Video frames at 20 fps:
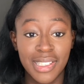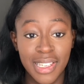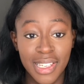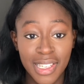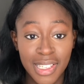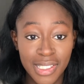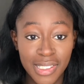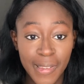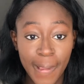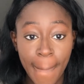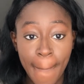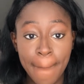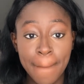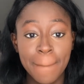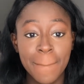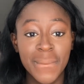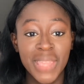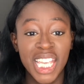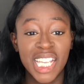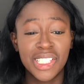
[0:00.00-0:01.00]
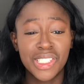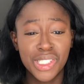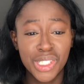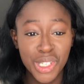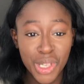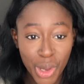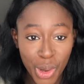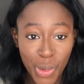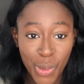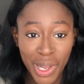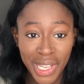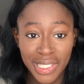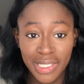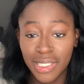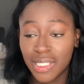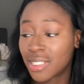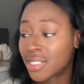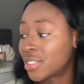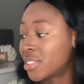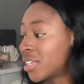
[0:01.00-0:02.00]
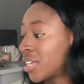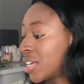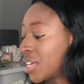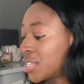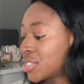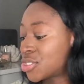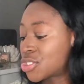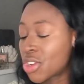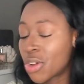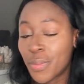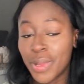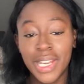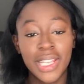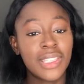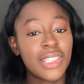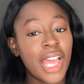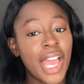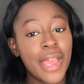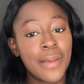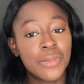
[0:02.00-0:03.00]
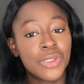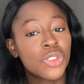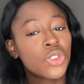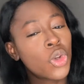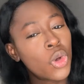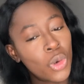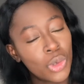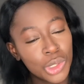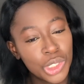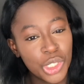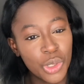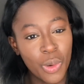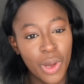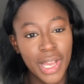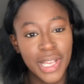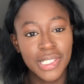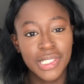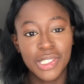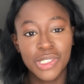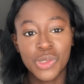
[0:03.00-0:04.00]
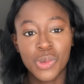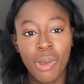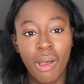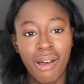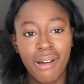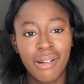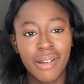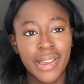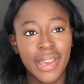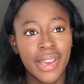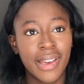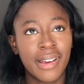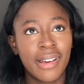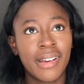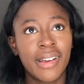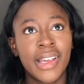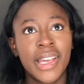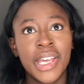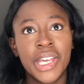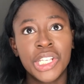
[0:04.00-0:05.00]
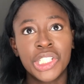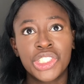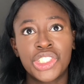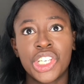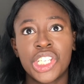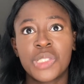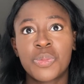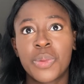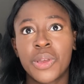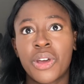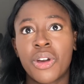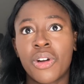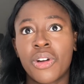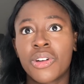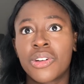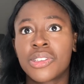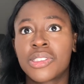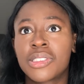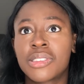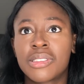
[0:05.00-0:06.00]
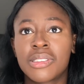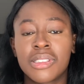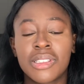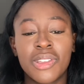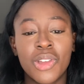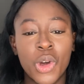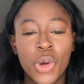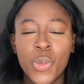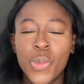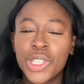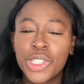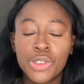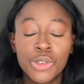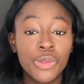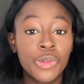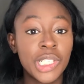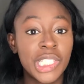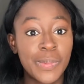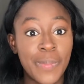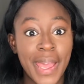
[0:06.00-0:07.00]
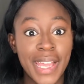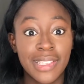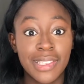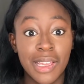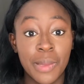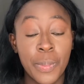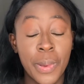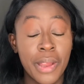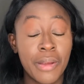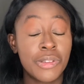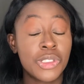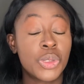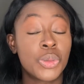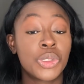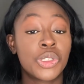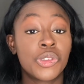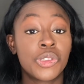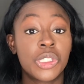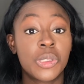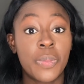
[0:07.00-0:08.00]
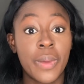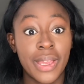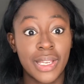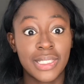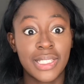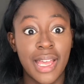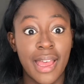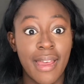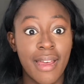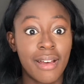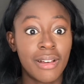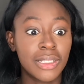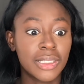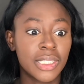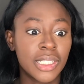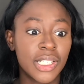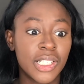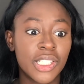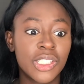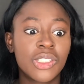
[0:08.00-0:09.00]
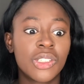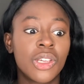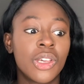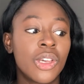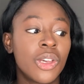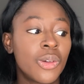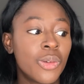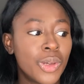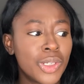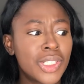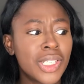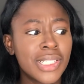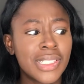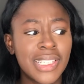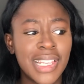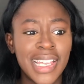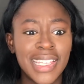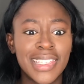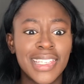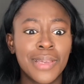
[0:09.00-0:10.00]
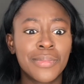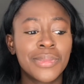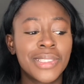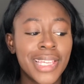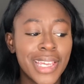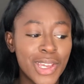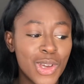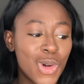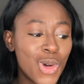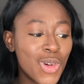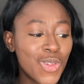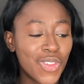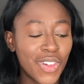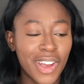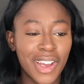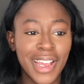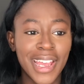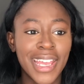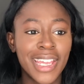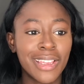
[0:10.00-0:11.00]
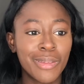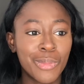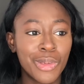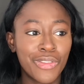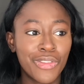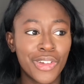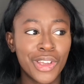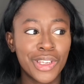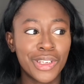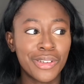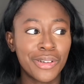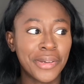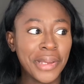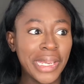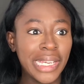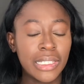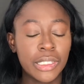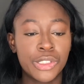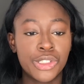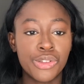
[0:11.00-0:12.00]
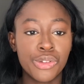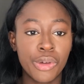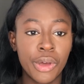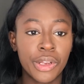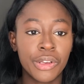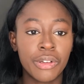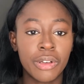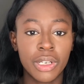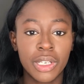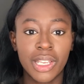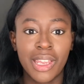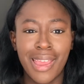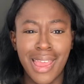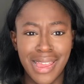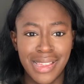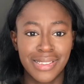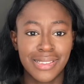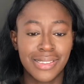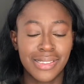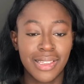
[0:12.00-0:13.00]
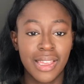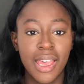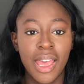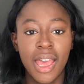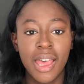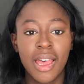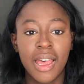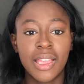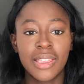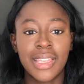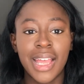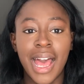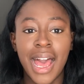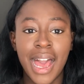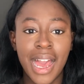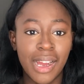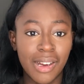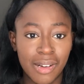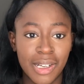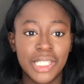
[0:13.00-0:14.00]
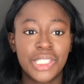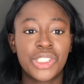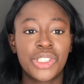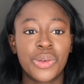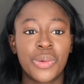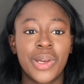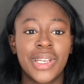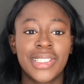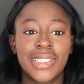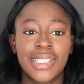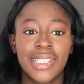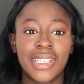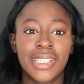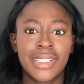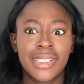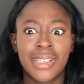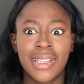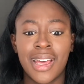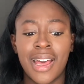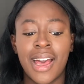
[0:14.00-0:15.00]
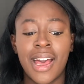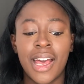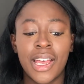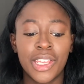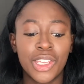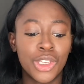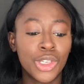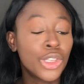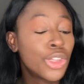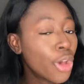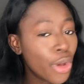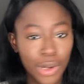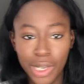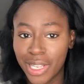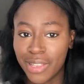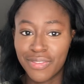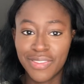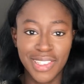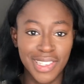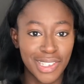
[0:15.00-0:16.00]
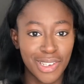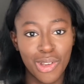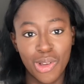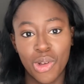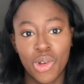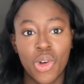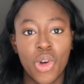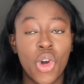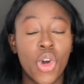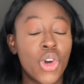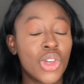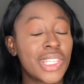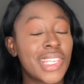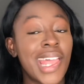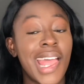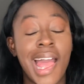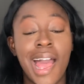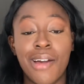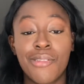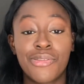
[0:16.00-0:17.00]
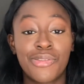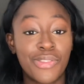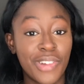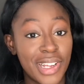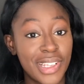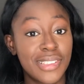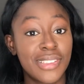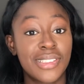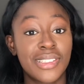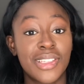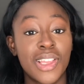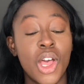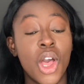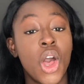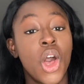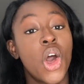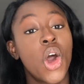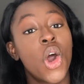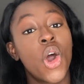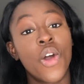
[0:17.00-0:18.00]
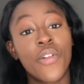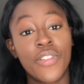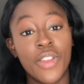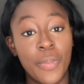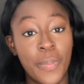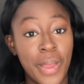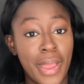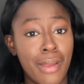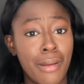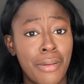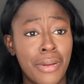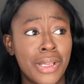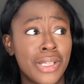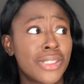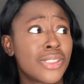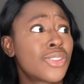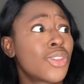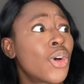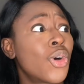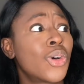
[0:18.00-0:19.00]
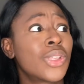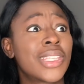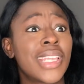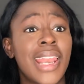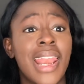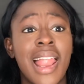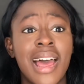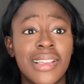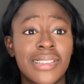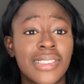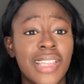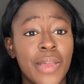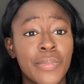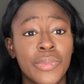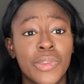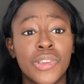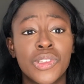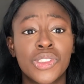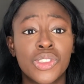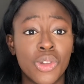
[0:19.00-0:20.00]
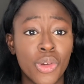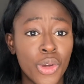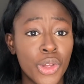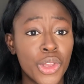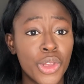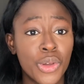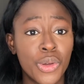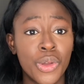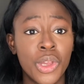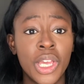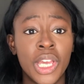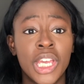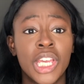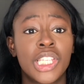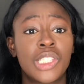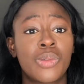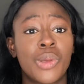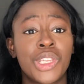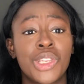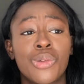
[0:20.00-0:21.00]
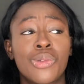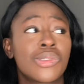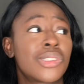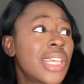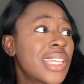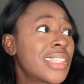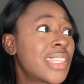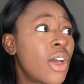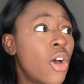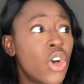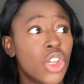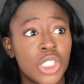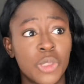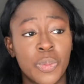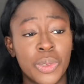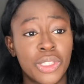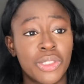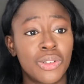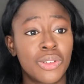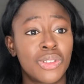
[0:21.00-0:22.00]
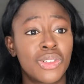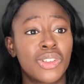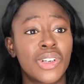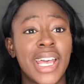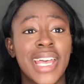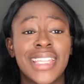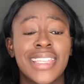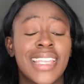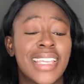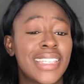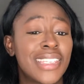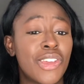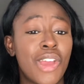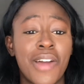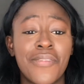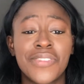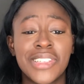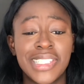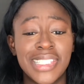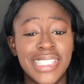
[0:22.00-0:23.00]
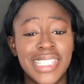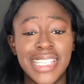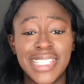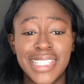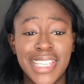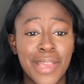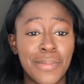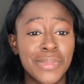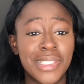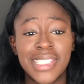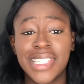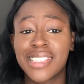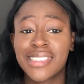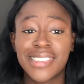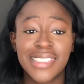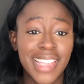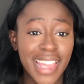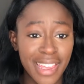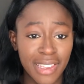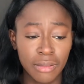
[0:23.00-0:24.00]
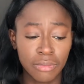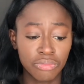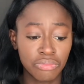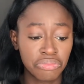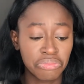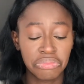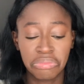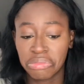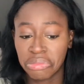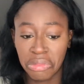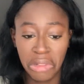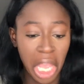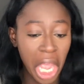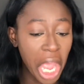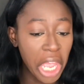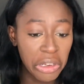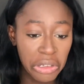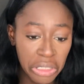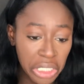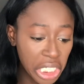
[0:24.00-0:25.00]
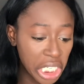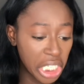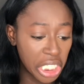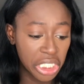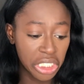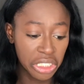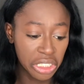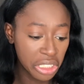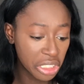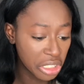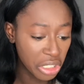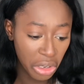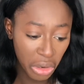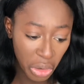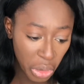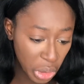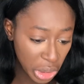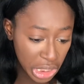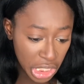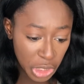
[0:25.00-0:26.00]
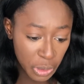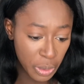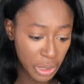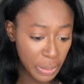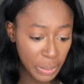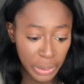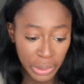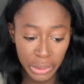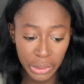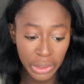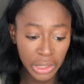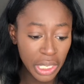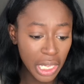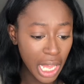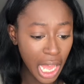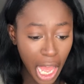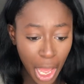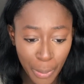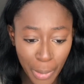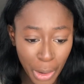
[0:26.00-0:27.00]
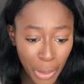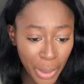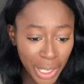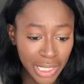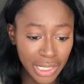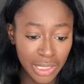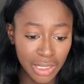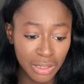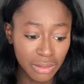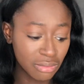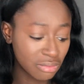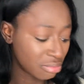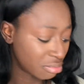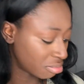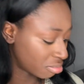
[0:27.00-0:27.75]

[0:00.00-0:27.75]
is it's your wedding. So many times, culture-wise as well, yeah, just because, we do respect our parents, we do respect our elders, we just let them take over, and before you know it, 200 guests that are at your wedding, you don't even know, or they are friends of your parents, or the last time they saw you is when you was at the hospital, and then you haven't seen them since then. I don't need all these people at my wedding.